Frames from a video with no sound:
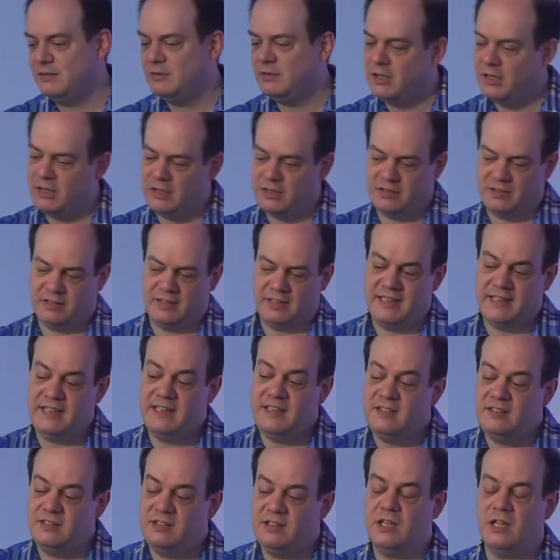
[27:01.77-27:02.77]
it
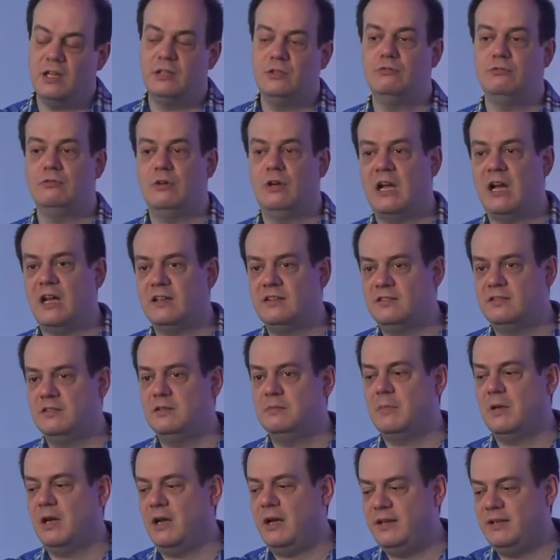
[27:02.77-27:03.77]
easier to
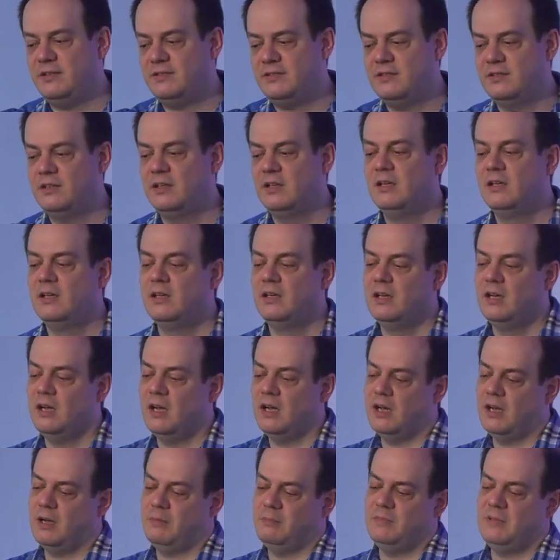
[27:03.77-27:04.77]
customize
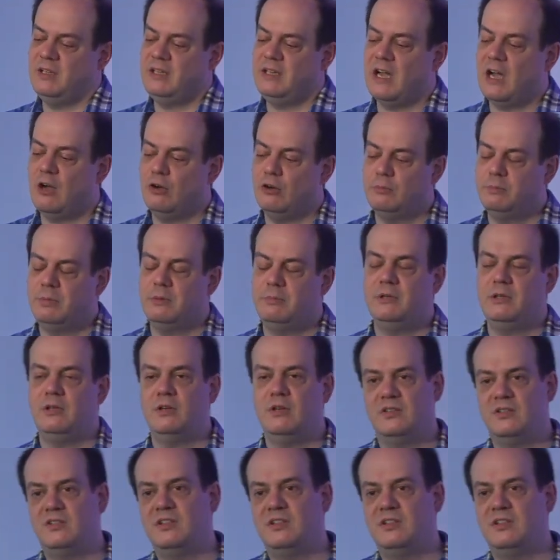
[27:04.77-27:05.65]
the output, because